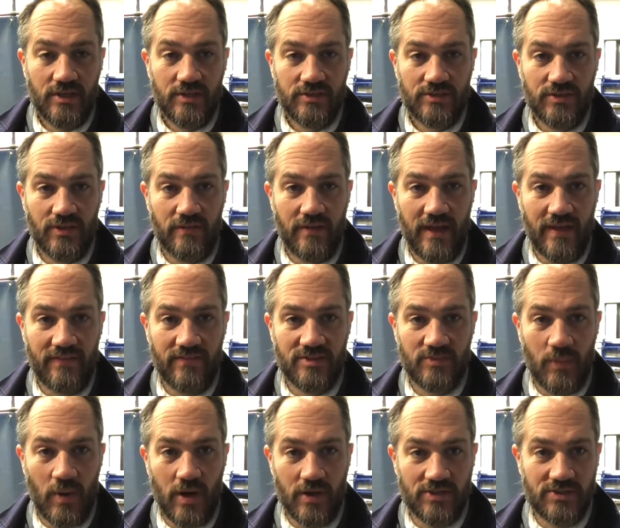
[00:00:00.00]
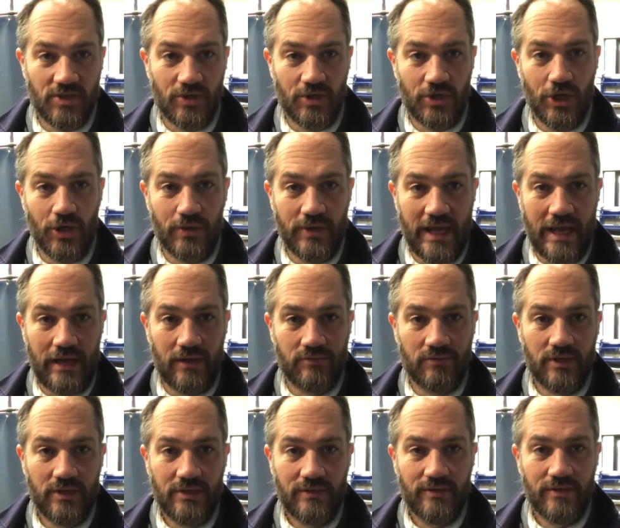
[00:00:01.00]
so that the sparks don't go down
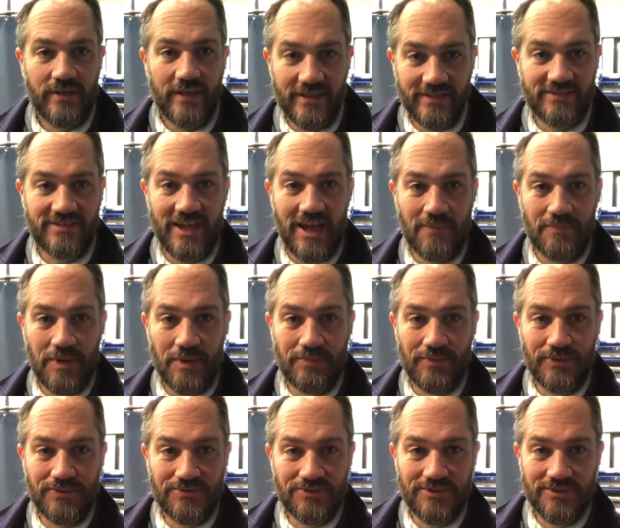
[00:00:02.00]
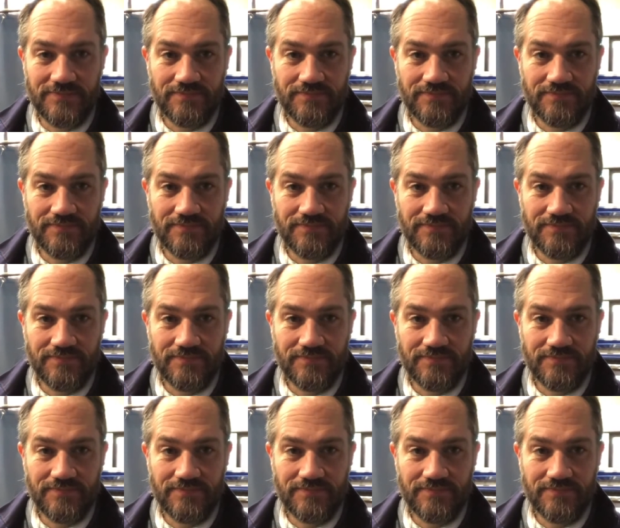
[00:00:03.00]
inside my boots.